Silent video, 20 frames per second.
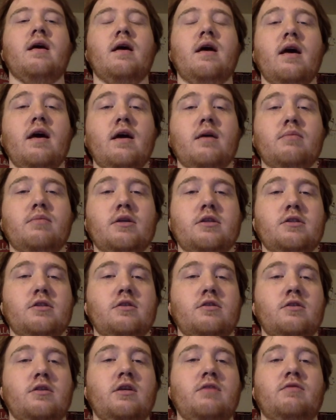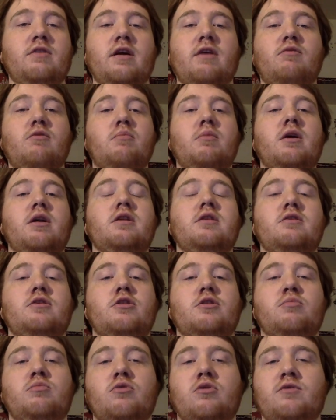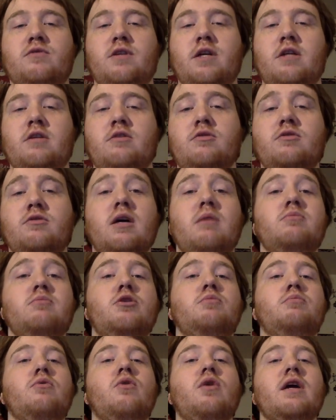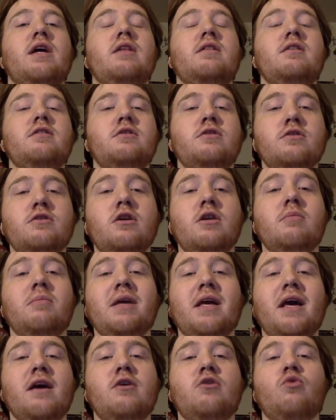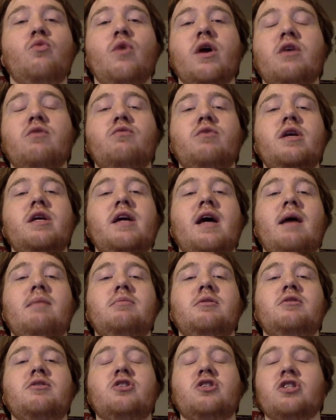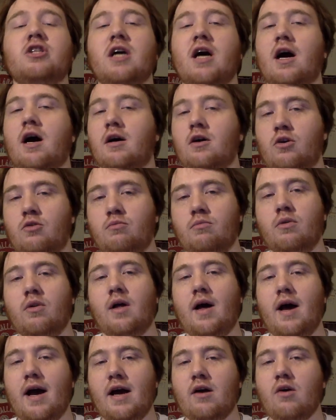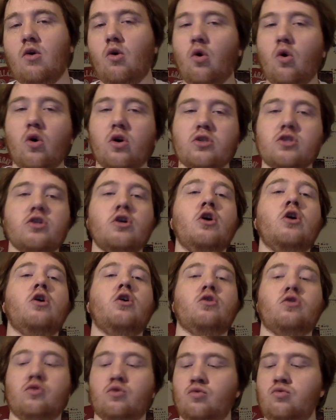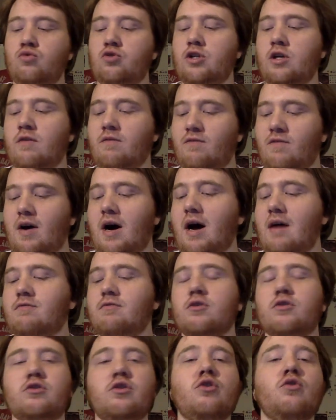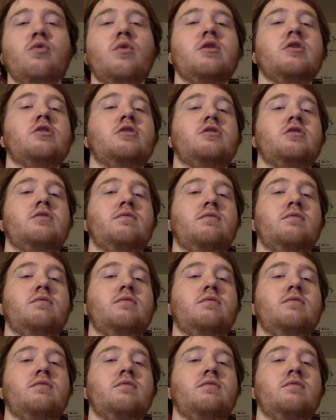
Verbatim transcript: Hey, a pleasant good evening, everybody. This is Sports 9 News. I'm Joe Boric, and this is going to be a quick recap to the Chicago Blackhawks losing 5 to 2, and the